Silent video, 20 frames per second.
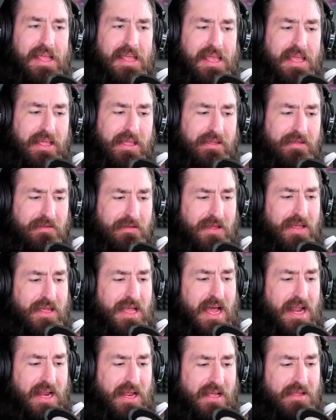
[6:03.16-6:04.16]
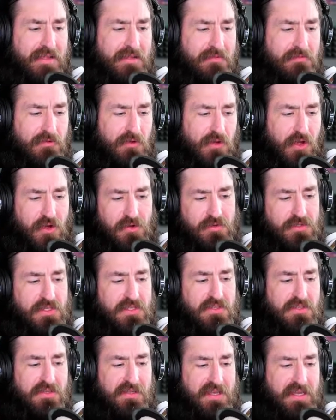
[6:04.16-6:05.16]
he kind of goes
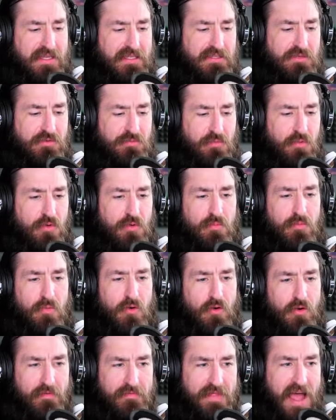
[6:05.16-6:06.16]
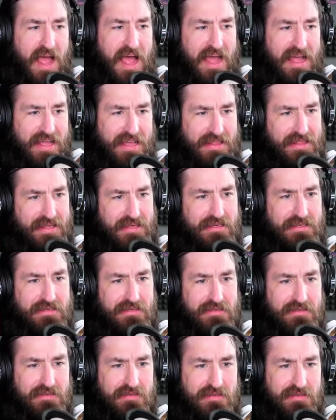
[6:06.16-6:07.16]
into more of that in
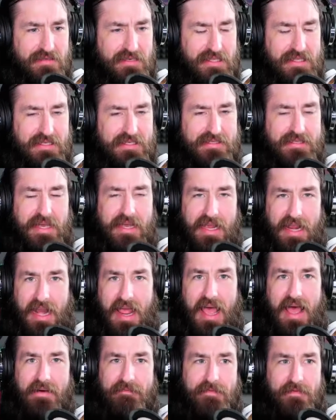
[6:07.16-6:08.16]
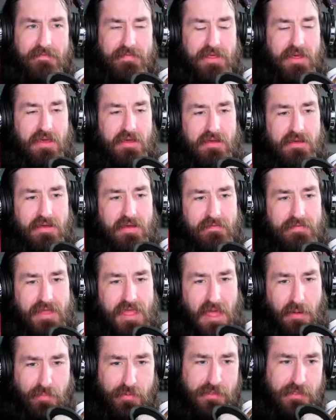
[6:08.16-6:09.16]
the second half of
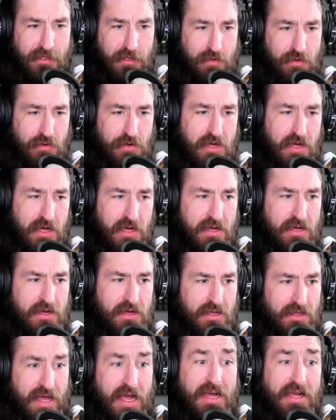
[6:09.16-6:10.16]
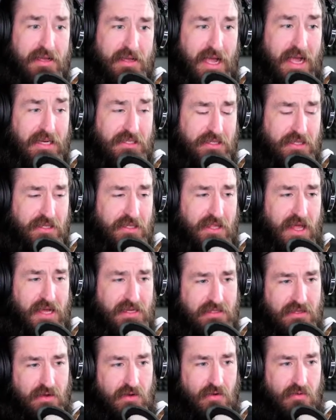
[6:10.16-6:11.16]
the episode. Actually, the
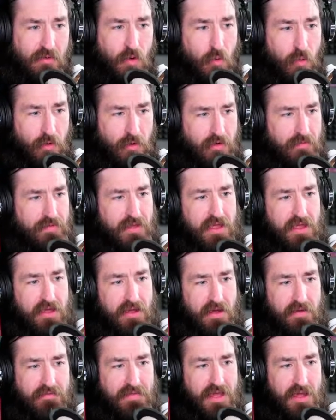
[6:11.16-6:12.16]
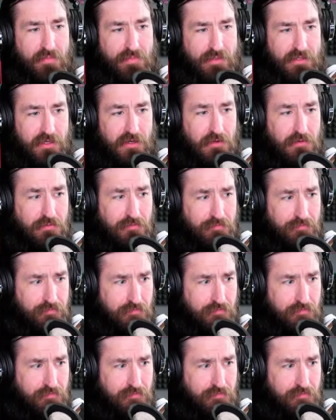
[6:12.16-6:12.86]
last quarter of the episode,